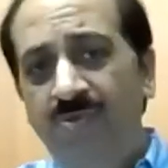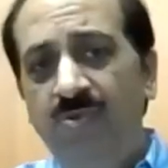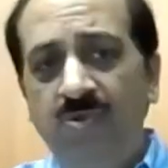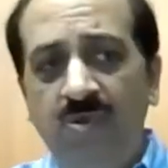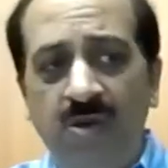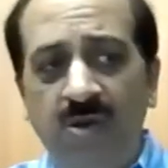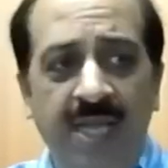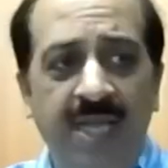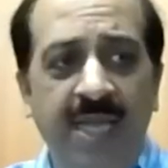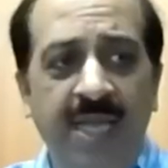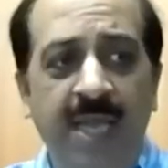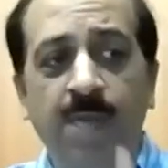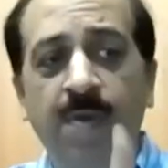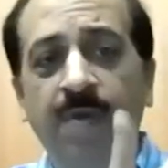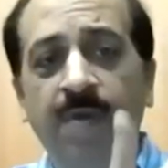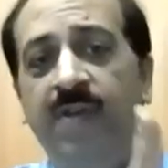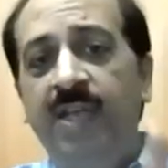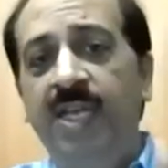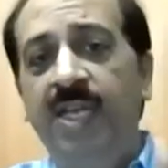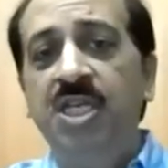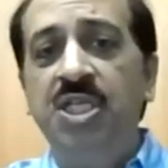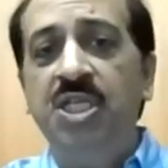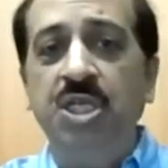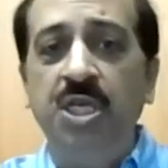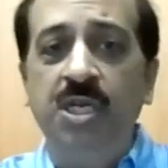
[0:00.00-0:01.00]
Today,
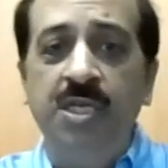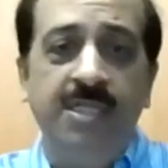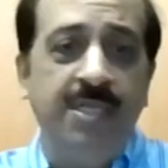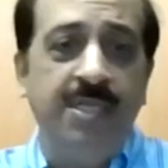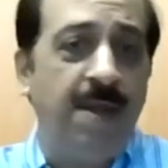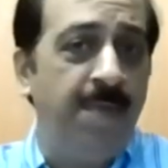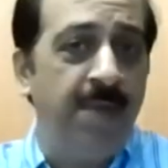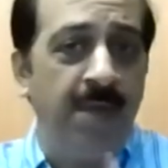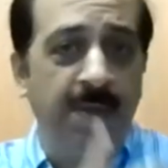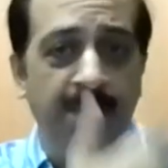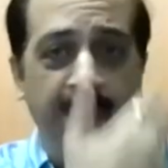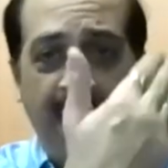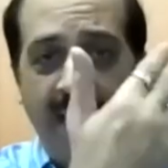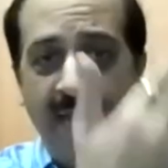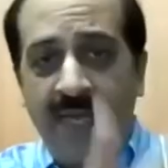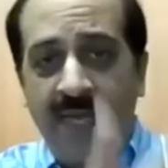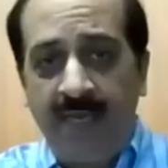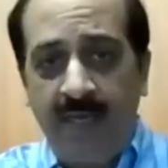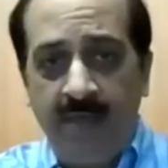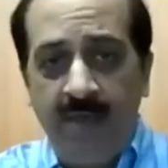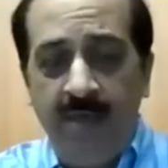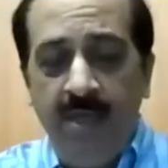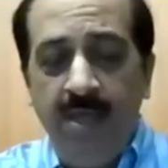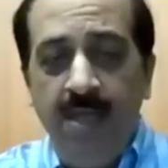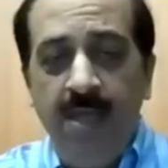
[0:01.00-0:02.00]
gamification is coming back
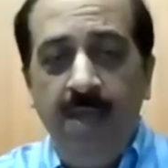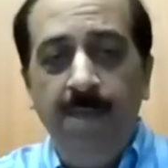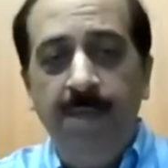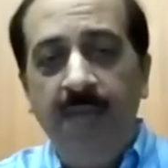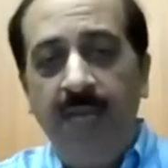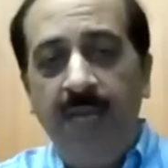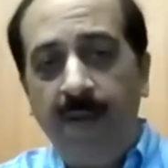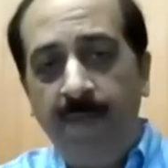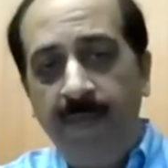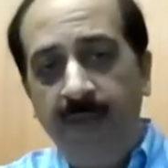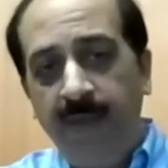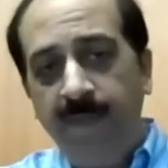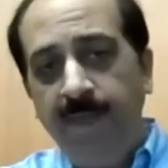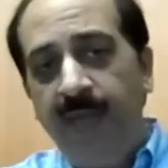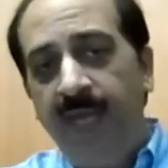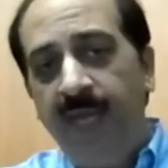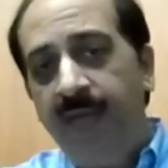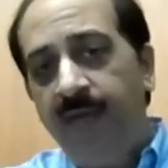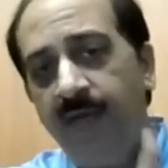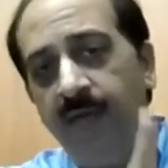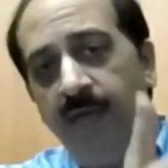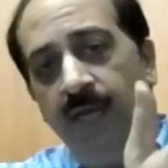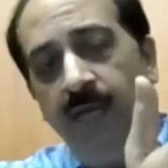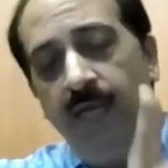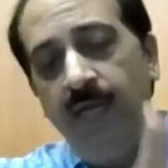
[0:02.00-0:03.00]
and becoming
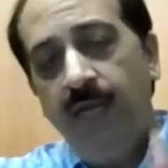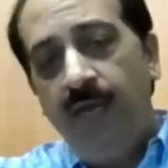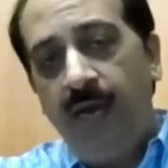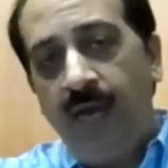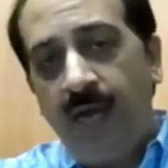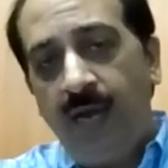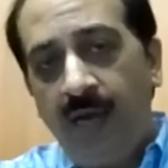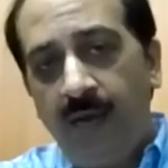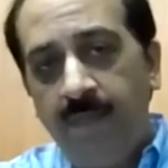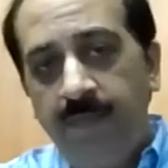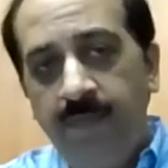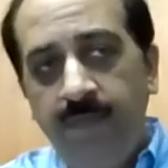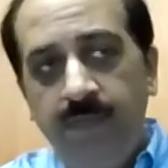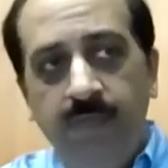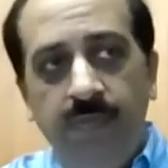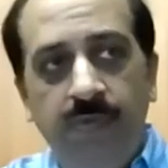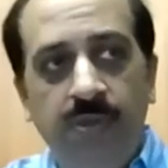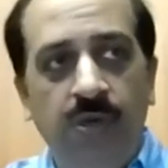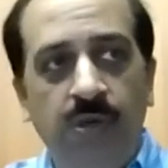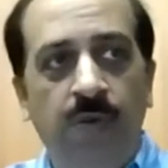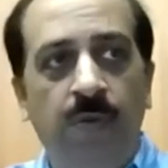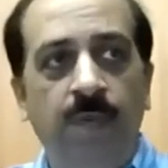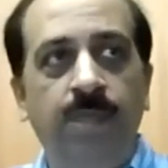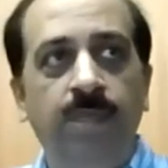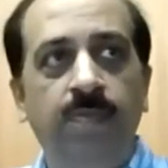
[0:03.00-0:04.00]
big.
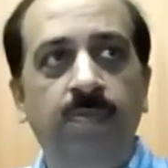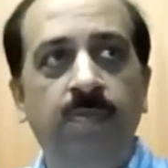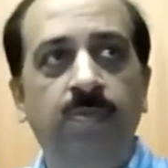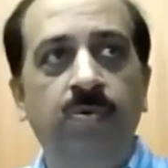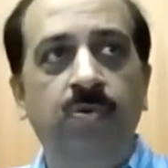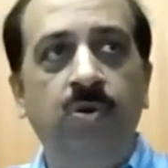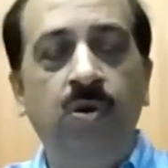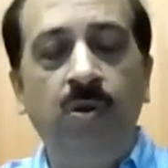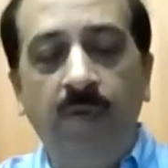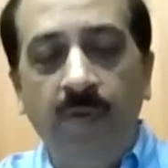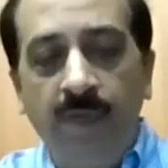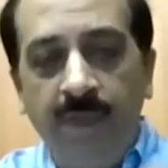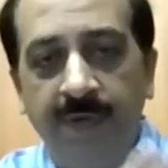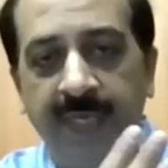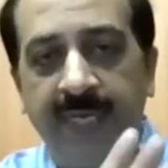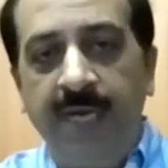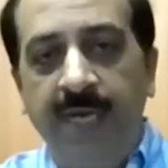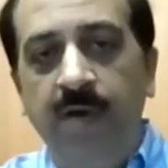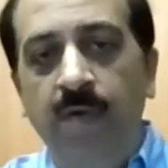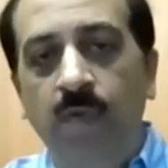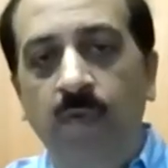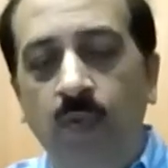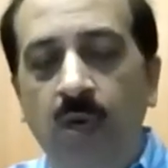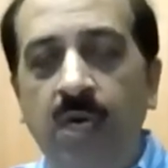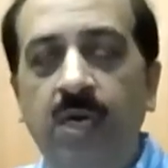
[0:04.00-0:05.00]
We
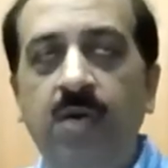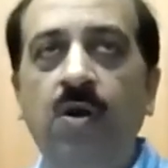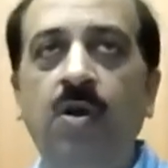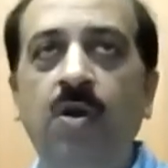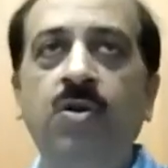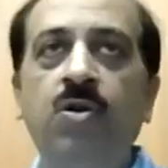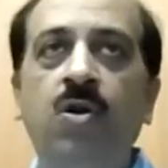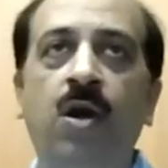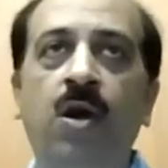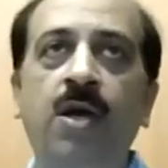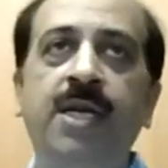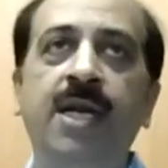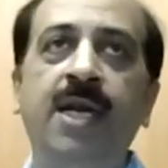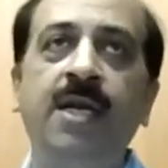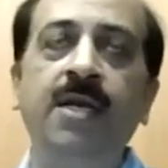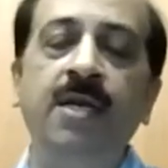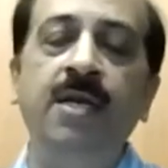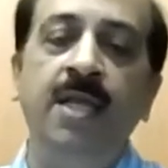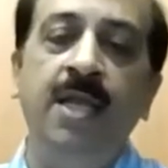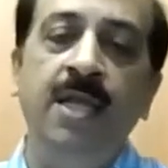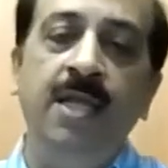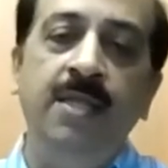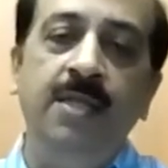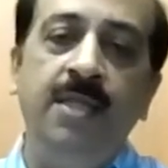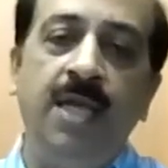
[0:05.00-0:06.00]
can work on content.
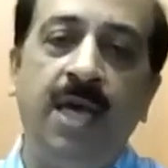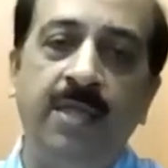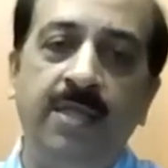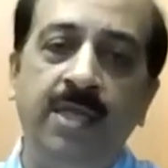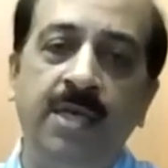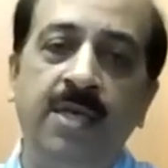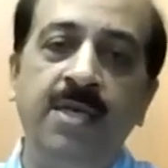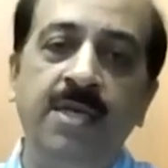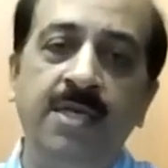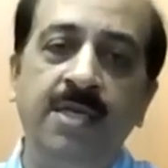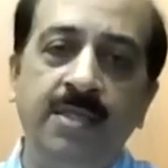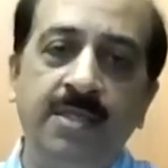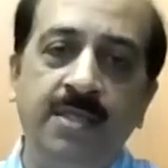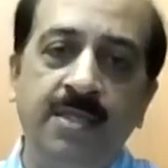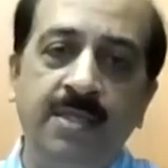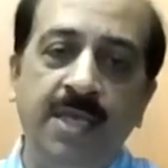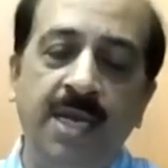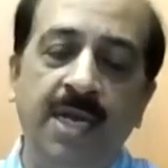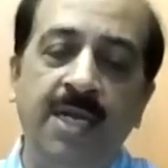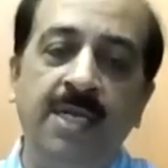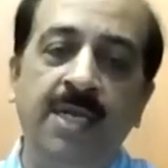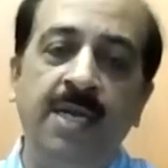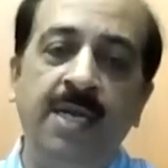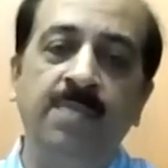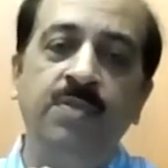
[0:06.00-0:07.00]
The other is
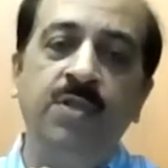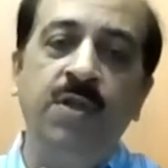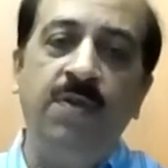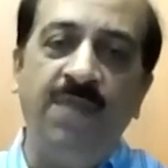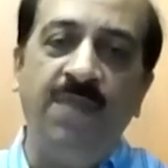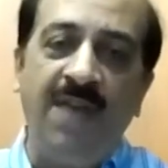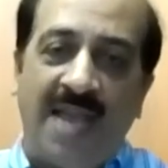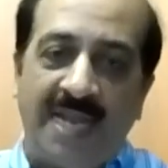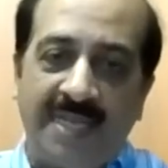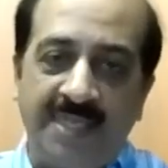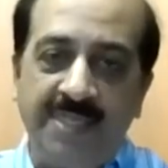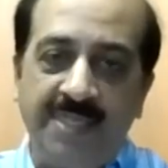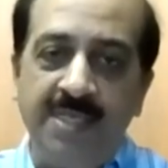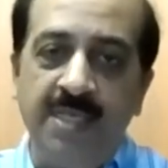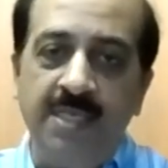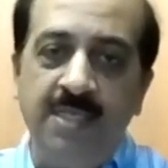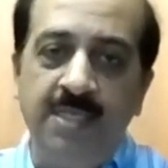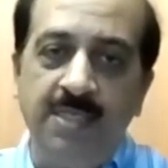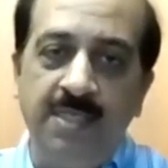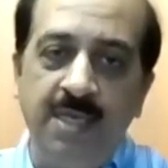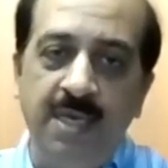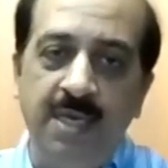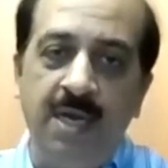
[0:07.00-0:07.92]
in terms of access,